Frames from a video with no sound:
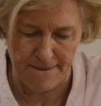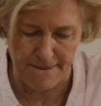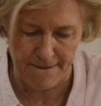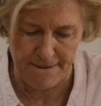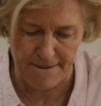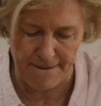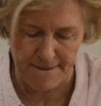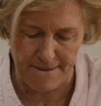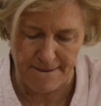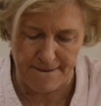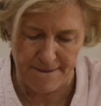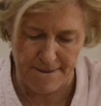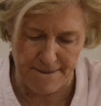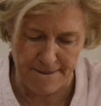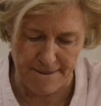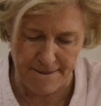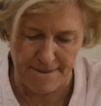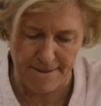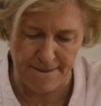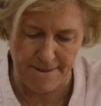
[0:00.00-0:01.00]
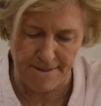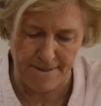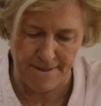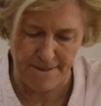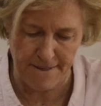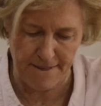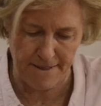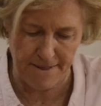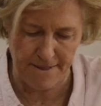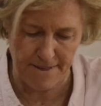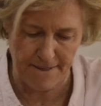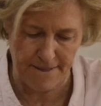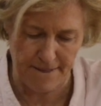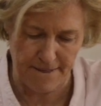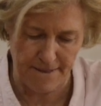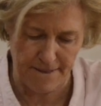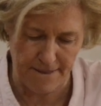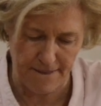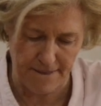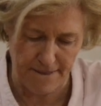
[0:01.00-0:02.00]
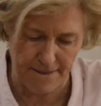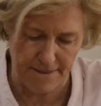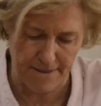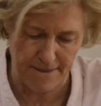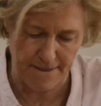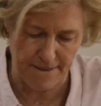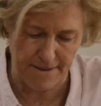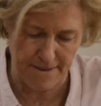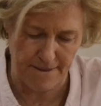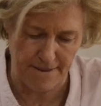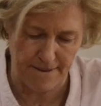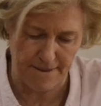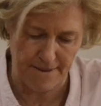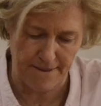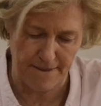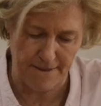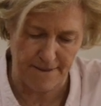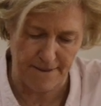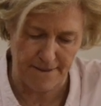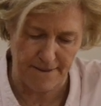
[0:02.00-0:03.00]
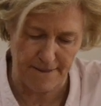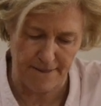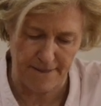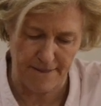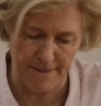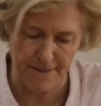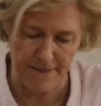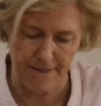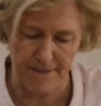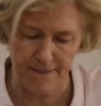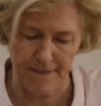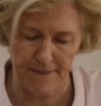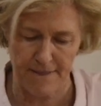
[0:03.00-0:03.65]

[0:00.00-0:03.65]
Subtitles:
No one is speaking in this clip.